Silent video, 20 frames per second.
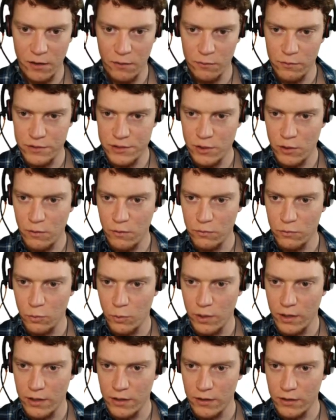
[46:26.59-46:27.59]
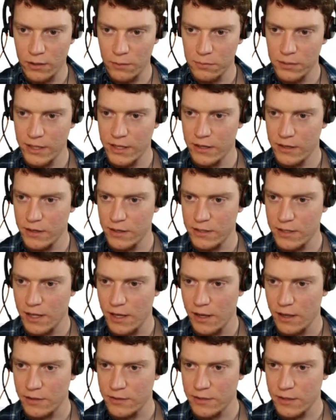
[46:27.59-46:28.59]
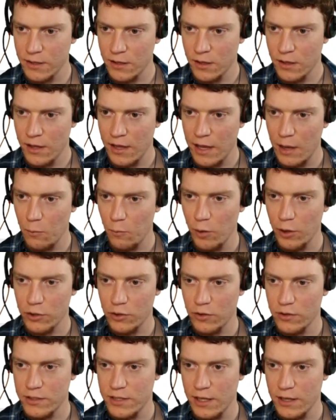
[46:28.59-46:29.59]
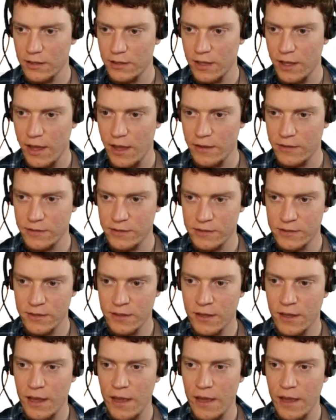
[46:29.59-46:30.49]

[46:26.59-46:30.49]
I've resolved 1, completed a task, and worked on 10 tasks.